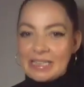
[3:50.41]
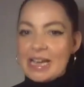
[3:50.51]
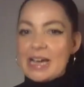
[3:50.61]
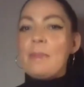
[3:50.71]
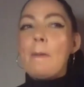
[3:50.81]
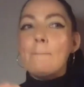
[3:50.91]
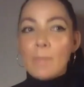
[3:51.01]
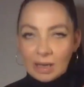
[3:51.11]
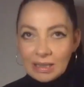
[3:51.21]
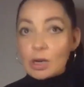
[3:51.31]
um,
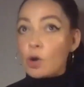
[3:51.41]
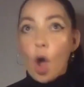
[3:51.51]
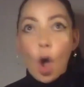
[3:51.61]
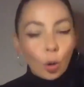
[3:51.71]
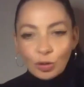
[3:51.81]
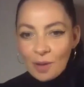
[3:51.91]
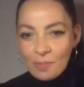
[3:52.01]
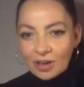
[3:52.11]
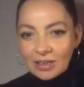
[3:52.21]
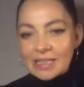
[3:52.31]
muddled or a whole lot
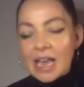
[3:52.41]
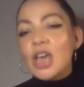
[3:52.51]
muddled.